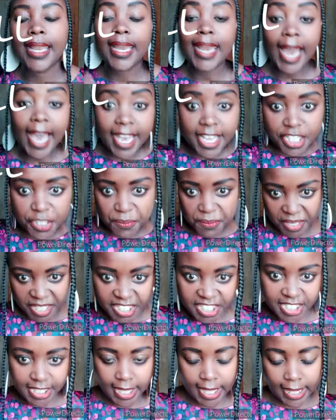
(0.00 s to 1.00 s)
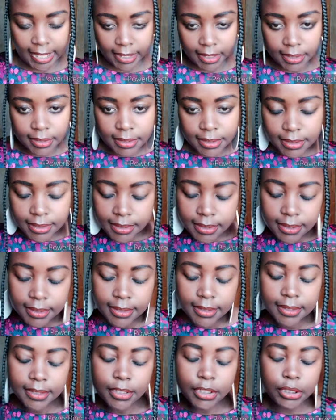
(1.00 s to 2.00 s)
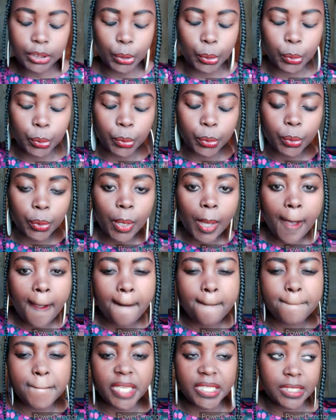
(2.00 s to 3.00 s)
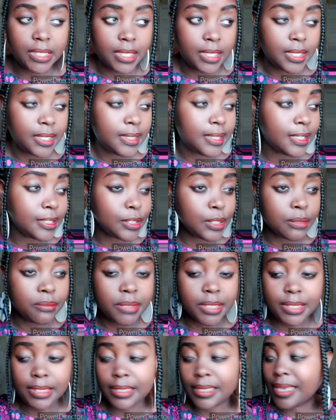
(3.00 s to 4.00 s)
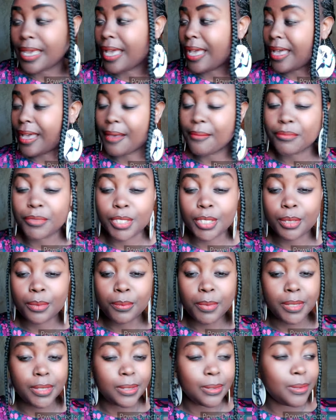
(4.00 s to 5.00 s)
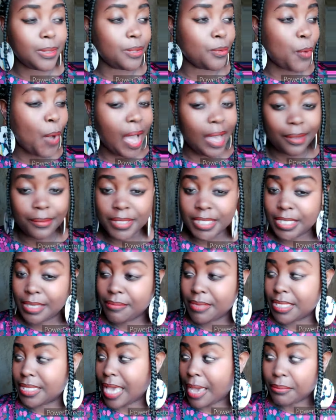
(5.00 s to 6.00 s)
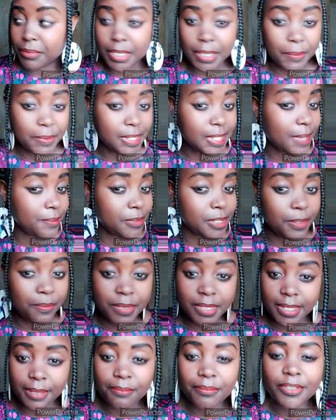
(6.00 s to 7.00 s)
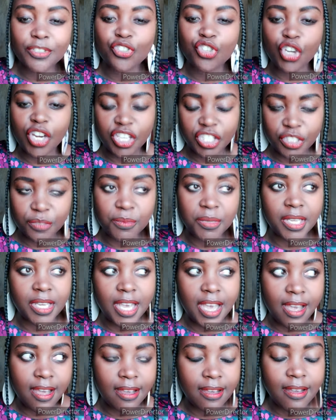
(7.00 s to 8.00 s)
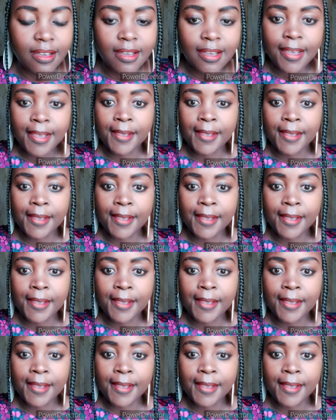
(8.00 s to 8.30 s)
Lies men tell to busy. They're too busy. I'm too busy with work. I'm too busy. Trust me, girl.